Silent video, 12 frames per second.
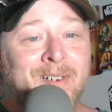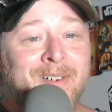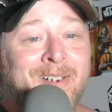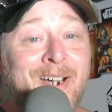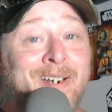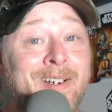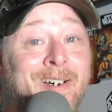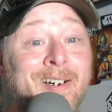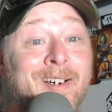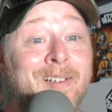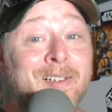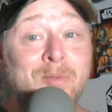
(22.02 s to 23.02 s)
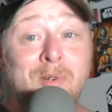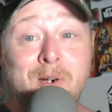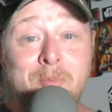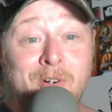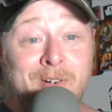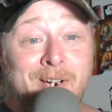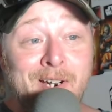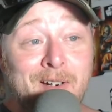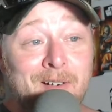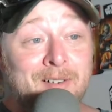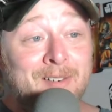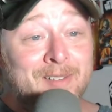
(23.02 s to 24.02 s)
Got an ugly rumor
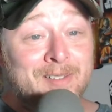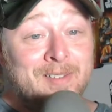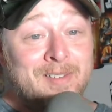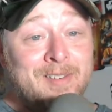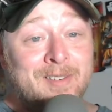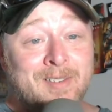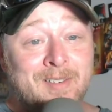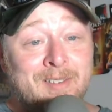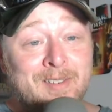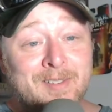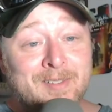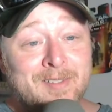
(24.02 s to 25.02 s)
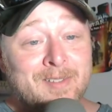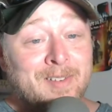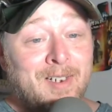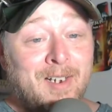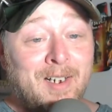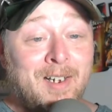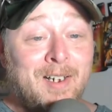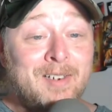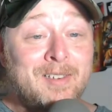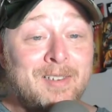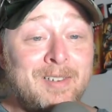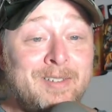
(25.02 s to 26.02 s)
here.
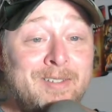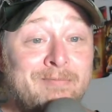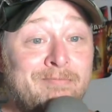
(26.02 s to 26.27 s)
Ugly.